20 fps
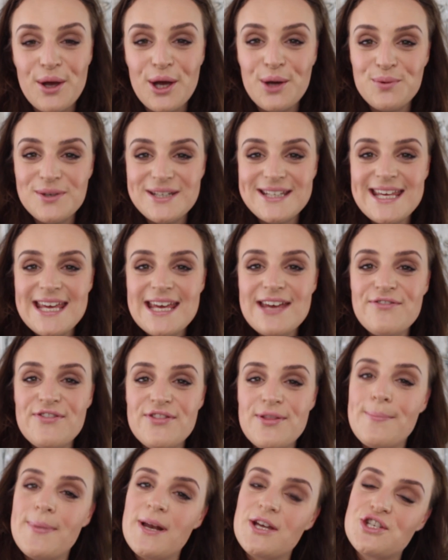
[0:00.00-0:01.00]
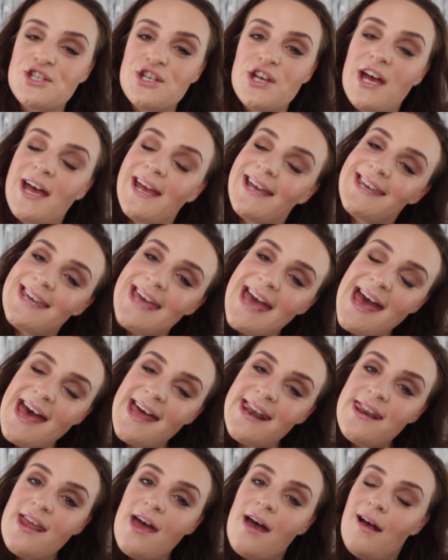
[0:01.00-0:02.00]
I would give the blusher
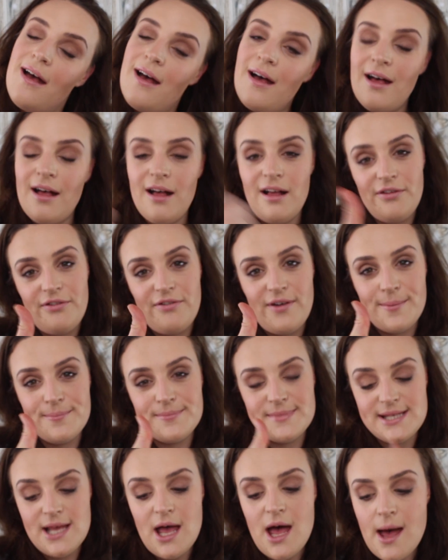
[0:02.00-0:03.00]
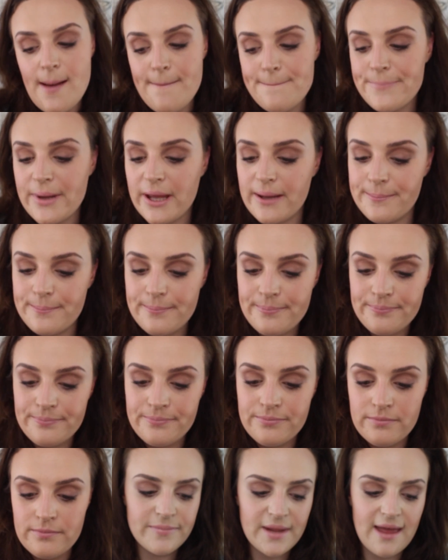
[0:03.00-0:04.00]
again a thumbs up.
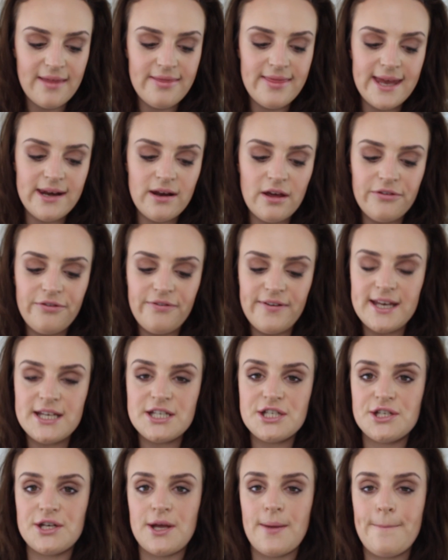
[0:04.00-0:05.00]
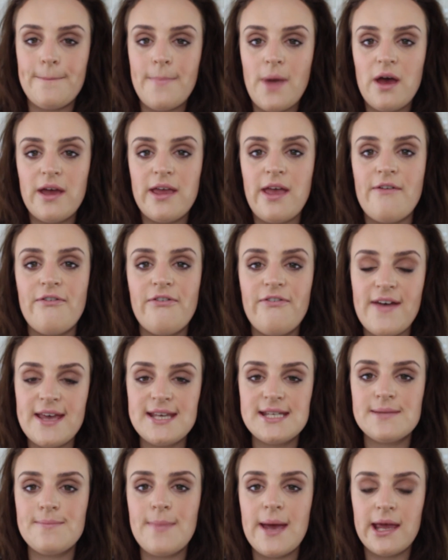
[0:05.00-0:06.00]
And then I finished my
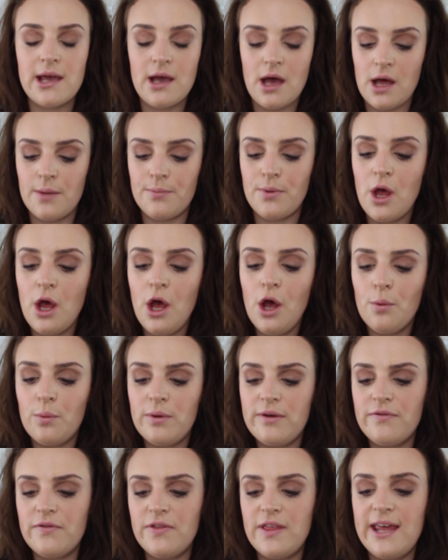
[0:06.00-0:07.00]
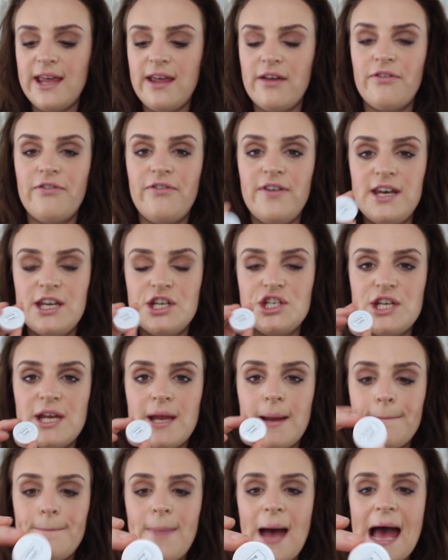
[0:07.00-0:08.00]
face makeup with the
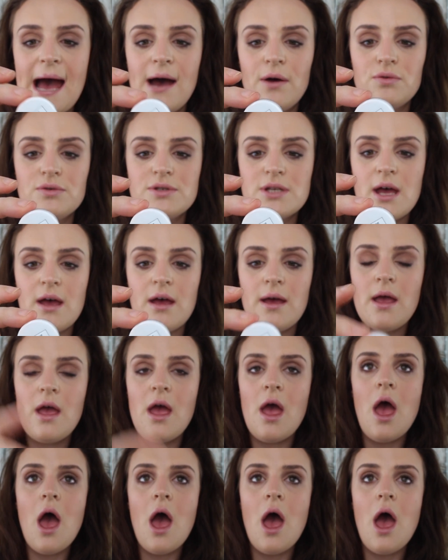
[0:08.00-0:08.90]
finishing powder.